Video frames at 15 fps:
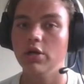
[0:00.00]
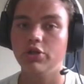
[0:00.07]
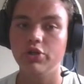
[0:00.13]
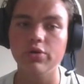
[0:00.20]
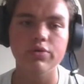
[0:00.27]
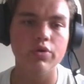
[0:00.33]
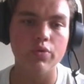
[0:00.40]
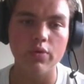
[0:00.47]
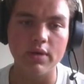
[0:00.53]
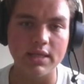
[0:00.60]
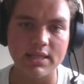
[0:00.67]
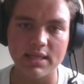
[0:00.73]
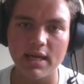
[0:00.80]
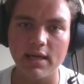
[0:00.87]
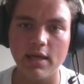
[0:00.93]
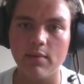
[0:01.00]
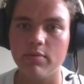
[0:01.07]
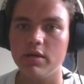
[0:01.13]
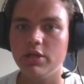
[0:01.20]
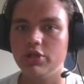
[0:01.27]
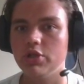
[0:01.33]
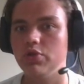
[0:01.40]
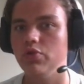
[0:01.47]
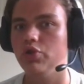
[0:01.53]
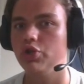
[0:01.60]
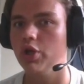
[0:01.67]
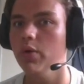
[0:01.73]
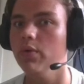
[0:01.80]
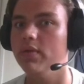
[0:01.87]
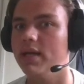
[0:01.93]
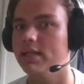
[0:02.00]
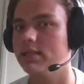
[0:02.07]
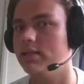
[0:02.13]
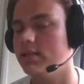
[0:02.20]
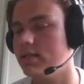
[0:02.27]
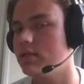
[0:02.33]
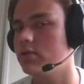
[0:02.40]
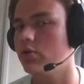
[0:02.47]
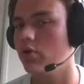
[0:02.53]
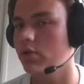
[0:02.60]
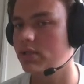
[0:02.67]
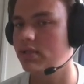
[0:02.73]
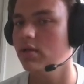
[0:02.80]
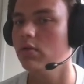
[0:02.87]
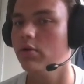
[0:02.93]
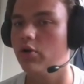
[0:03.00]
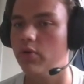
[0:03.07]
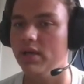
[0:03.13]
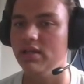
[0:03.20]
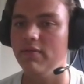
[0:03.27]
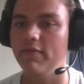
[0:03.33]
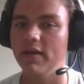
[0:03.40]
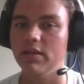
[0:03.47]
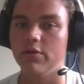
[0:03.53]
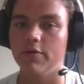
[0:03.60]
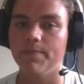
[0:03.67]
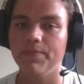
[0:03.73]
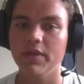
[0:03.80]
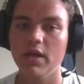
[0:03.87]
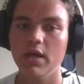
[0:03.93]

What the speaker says: Sure, the rook is hanging, but it's just to show you that this is still a great defender.